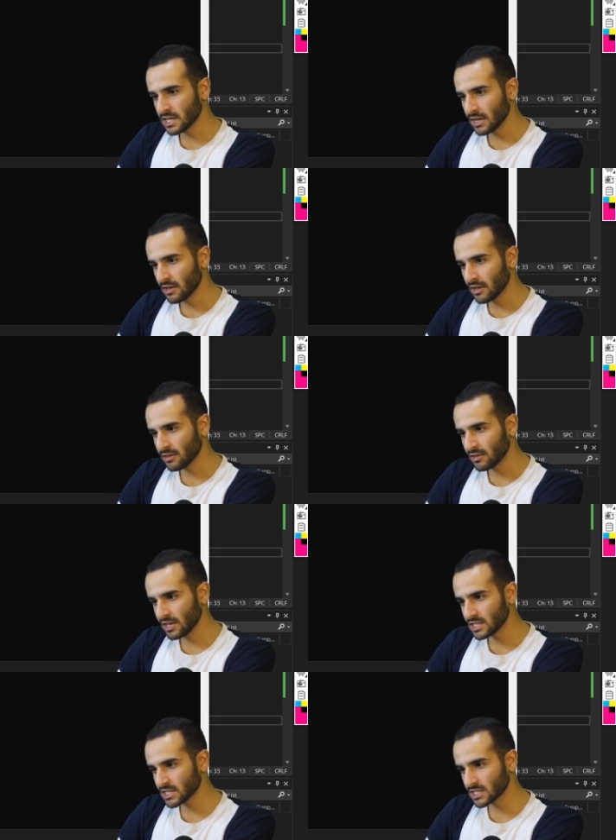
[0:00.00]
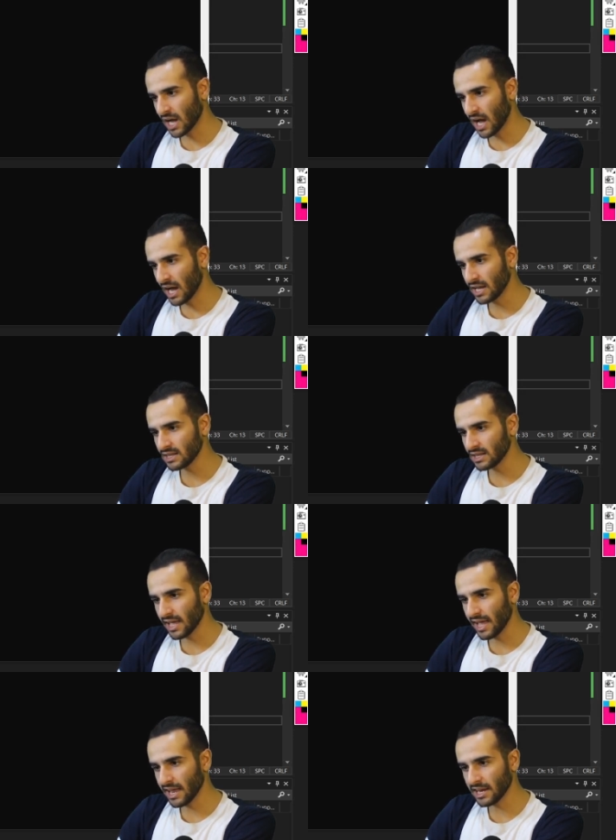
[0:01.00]
this side,
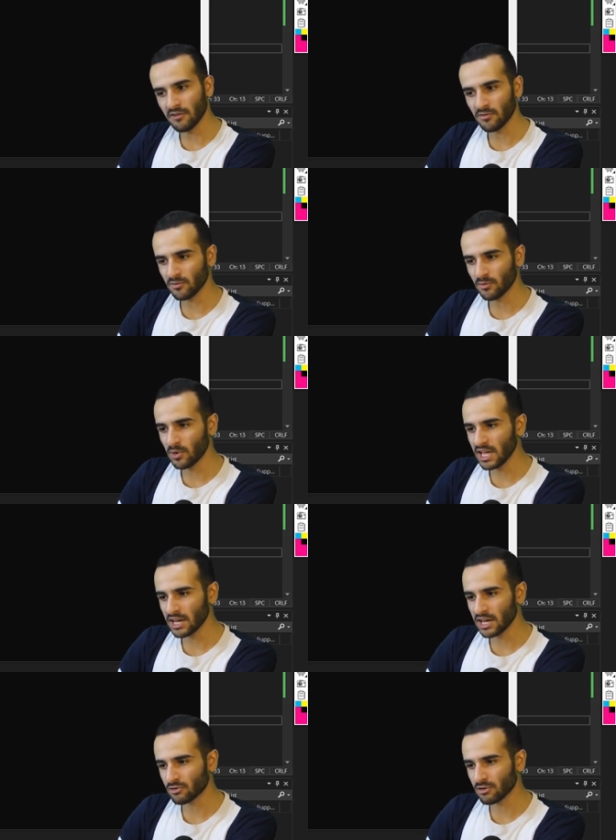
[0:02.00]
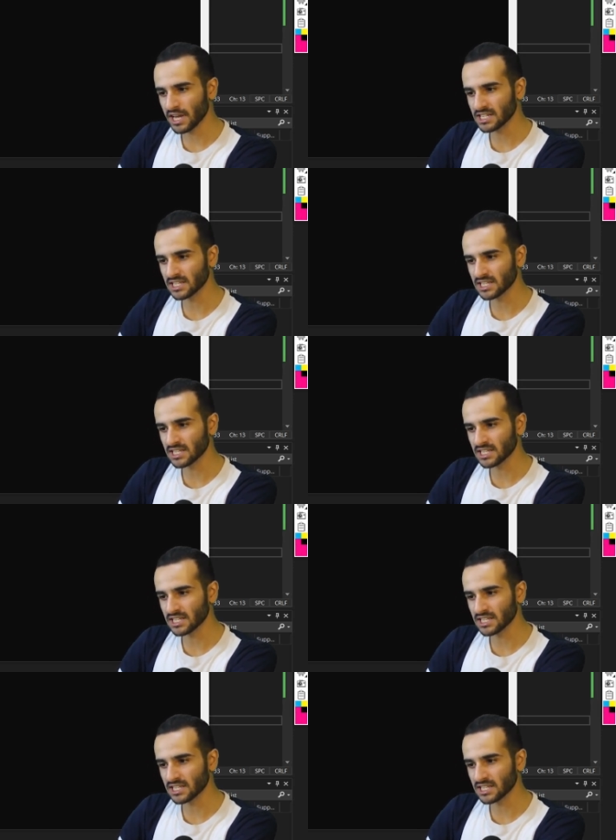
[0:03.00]
and if we increase the